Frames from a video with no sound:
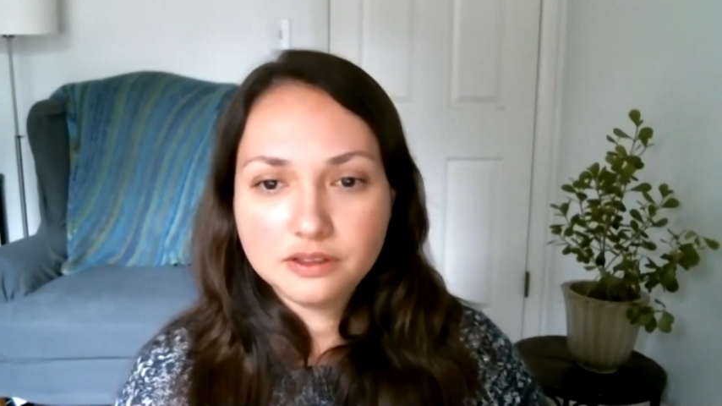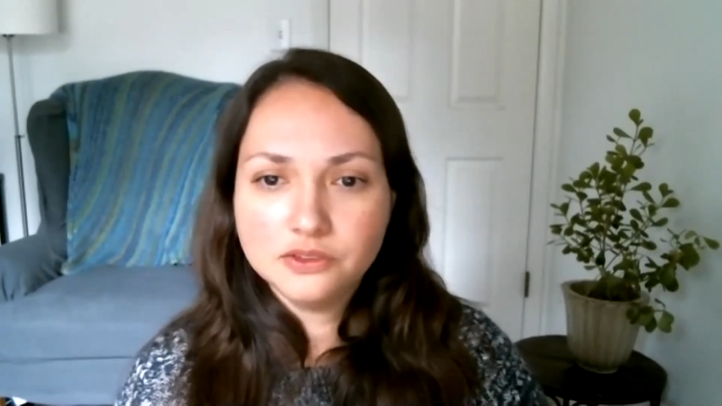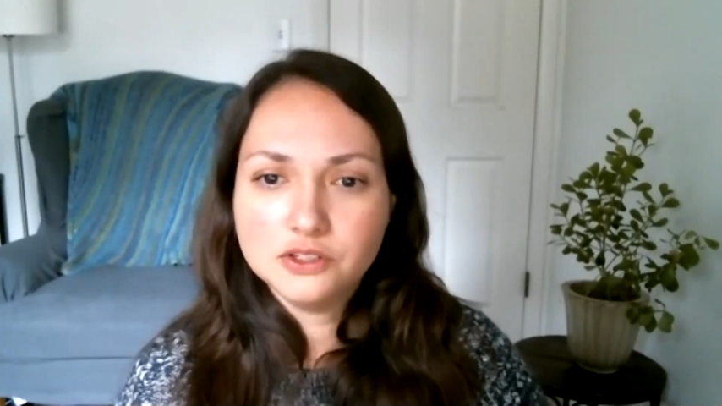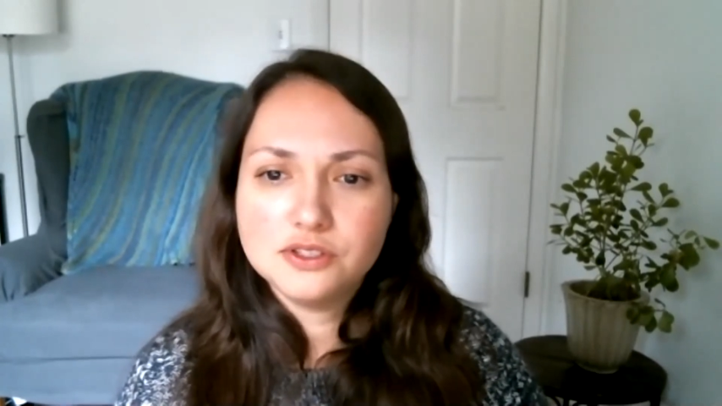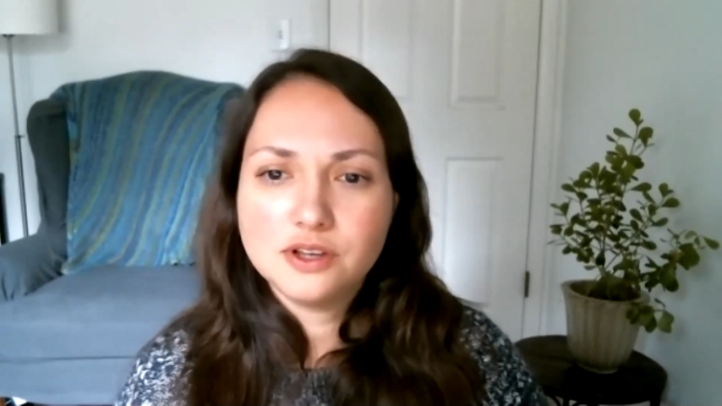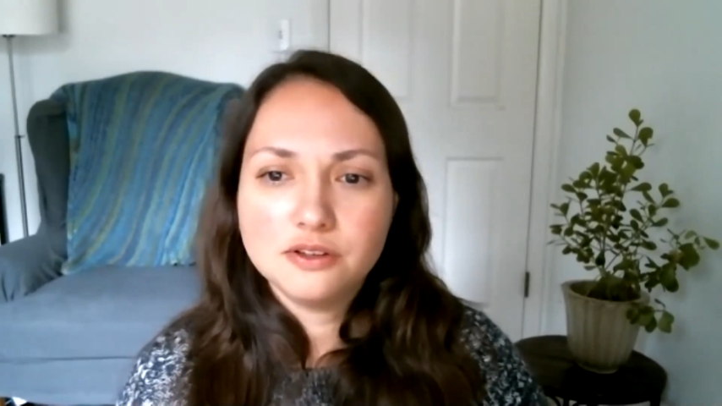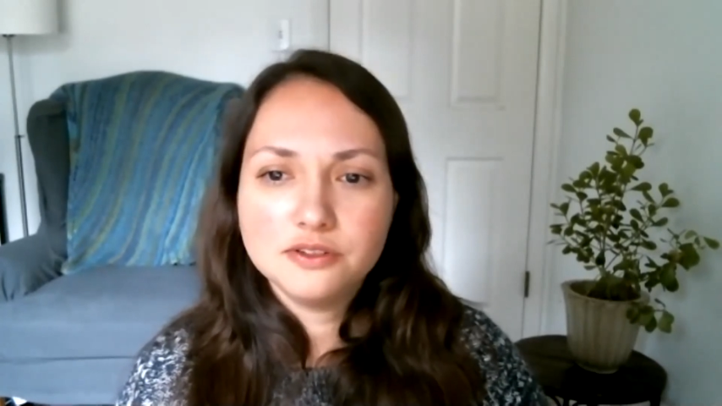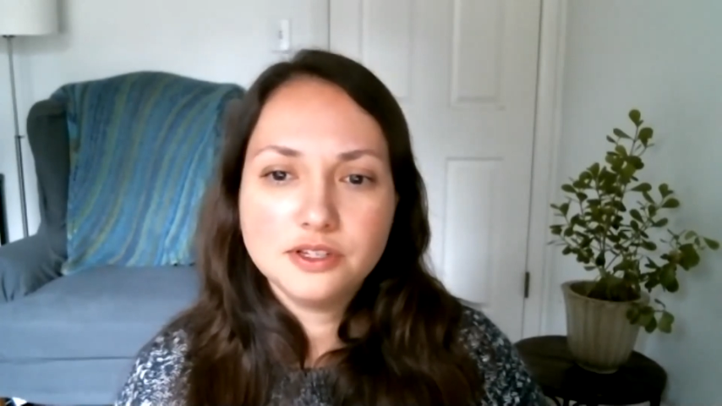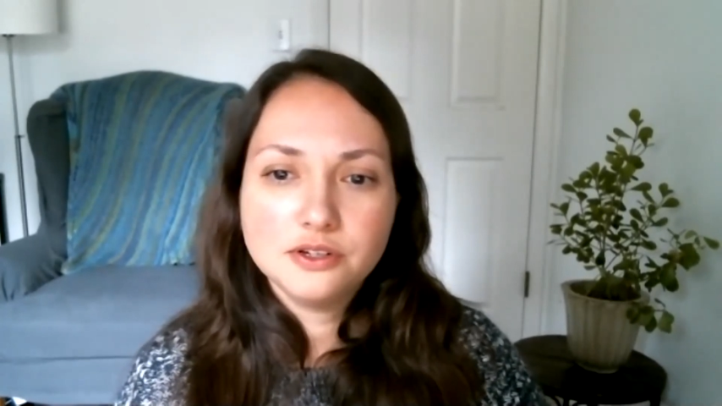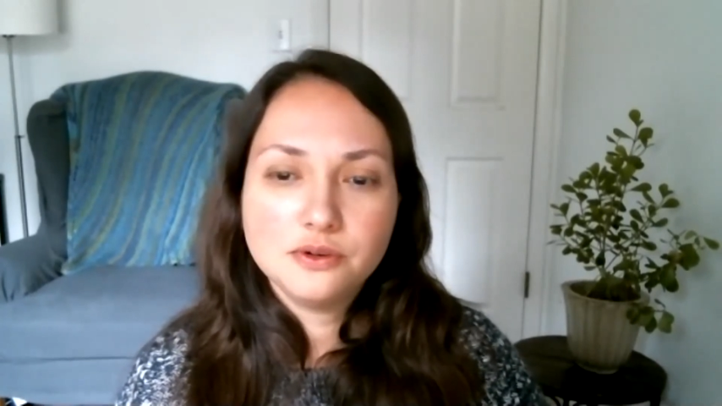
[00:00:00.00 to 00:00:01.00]
There's
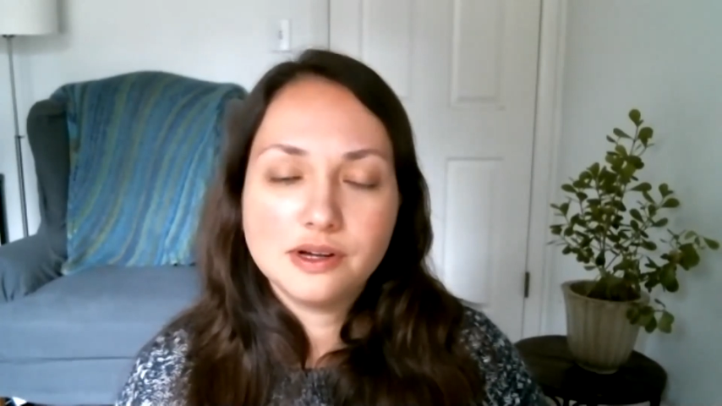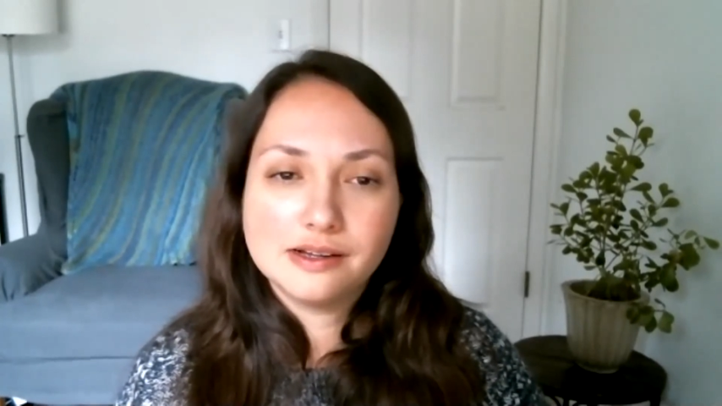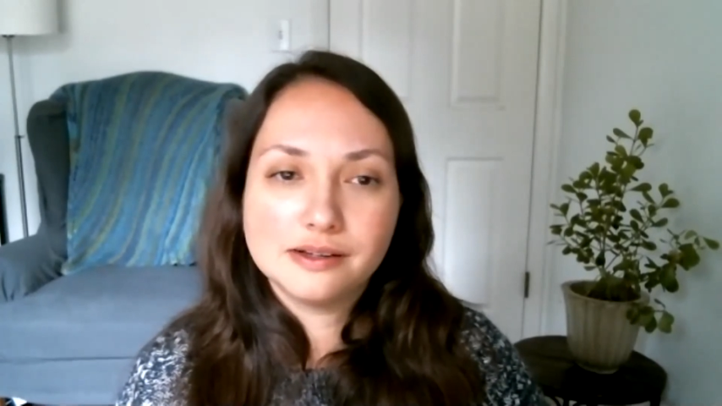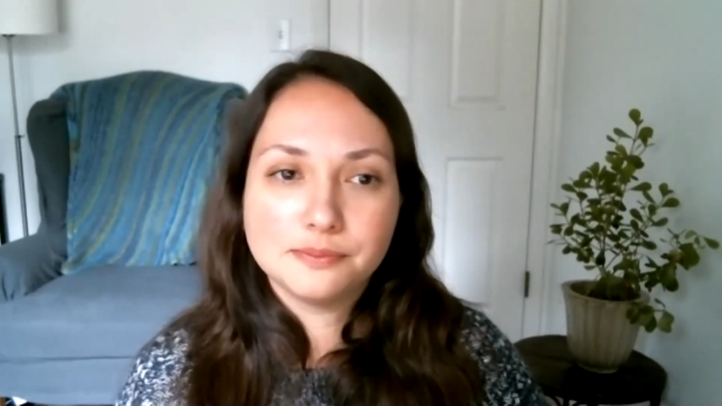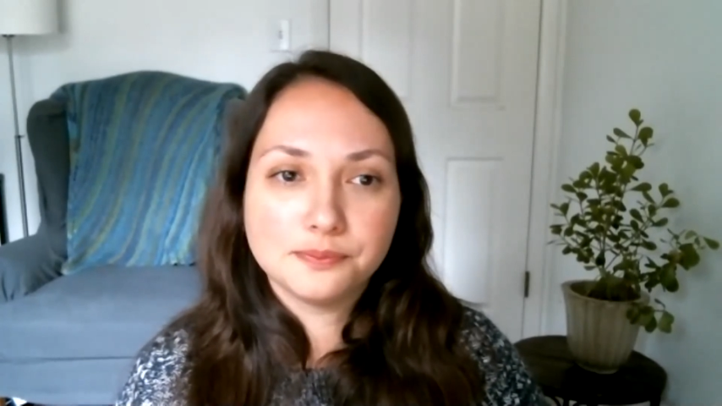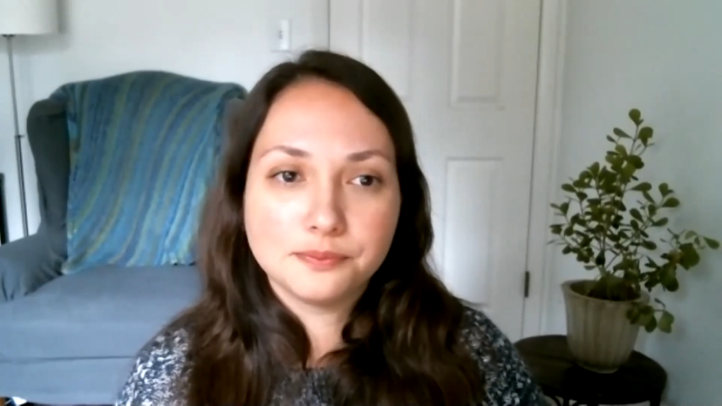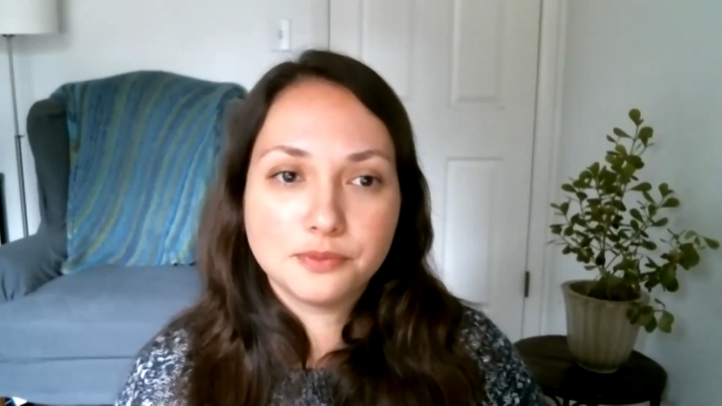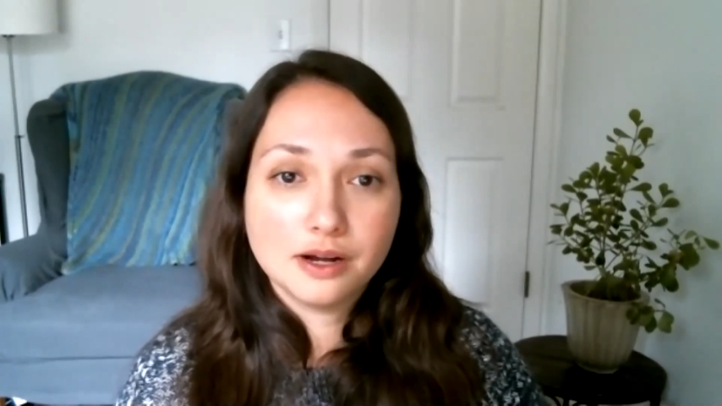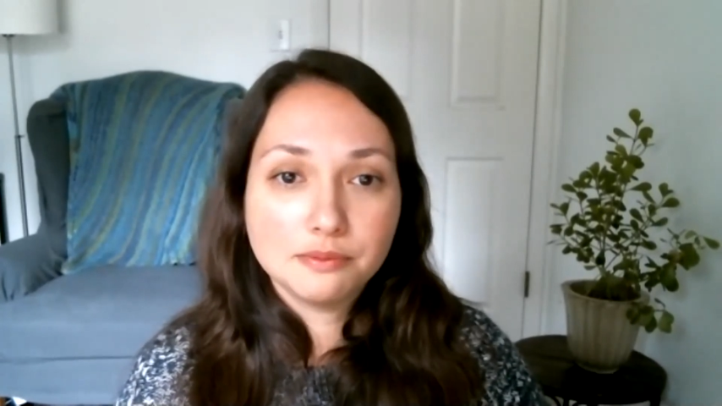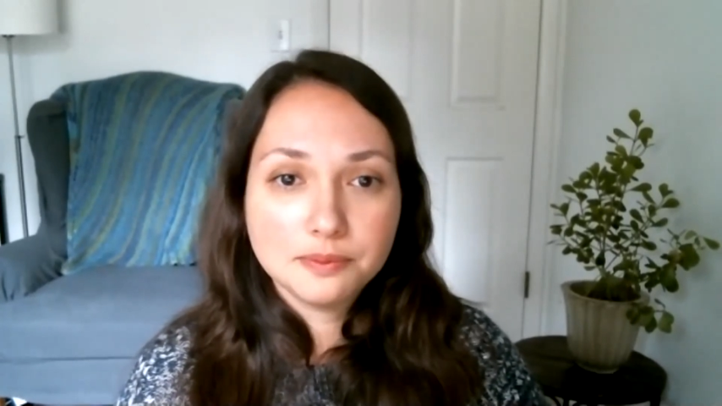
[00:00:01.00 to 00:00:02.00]
also
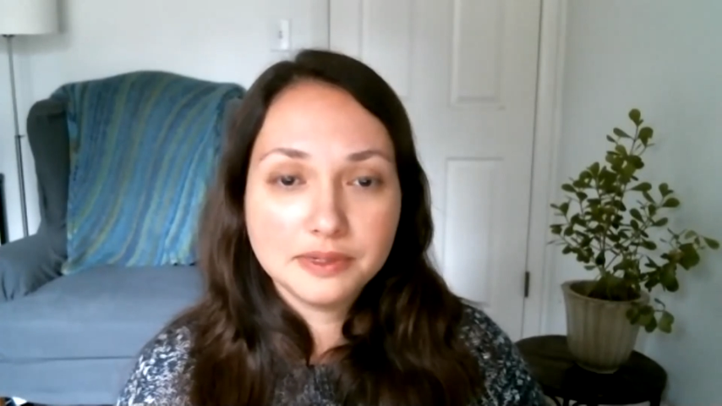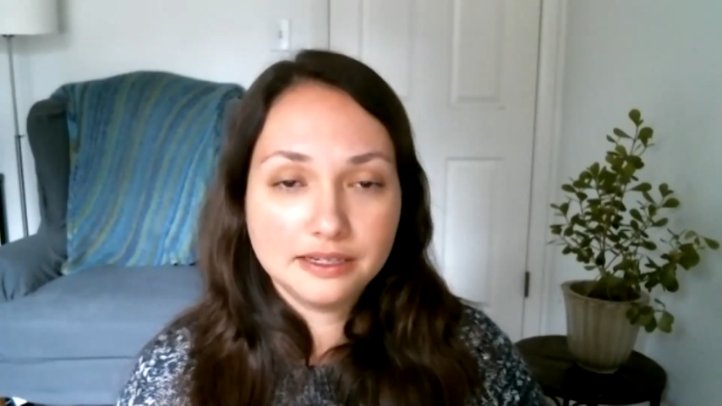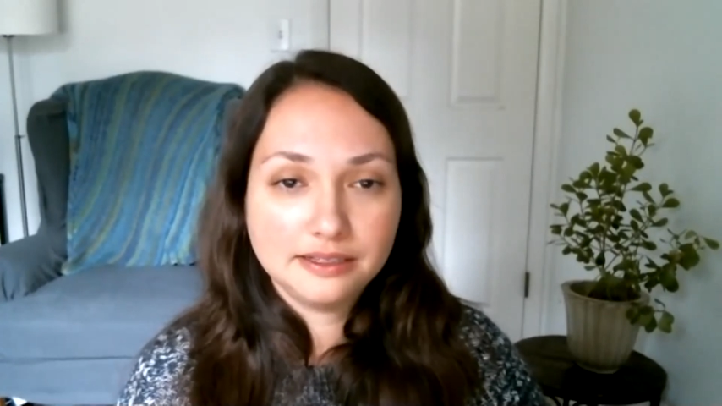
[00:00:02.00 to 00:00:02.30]
probably a